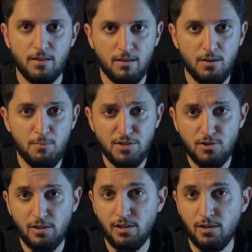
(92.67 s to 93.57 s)
A better
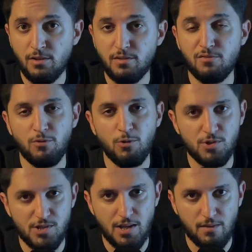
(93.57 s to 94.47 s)
alternative
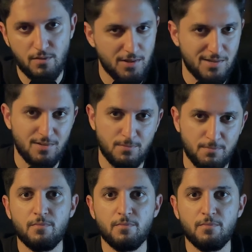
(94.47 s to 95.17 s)
looks like this.